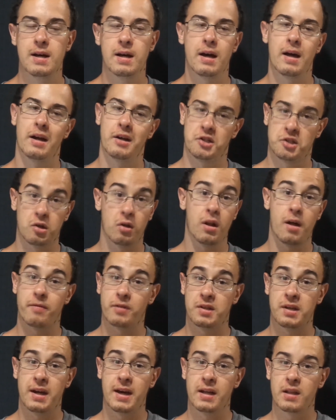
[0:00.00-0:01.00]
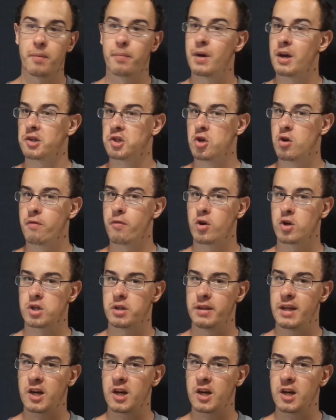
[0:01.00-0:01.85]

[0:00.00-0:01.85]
and I still love today the PS2 version.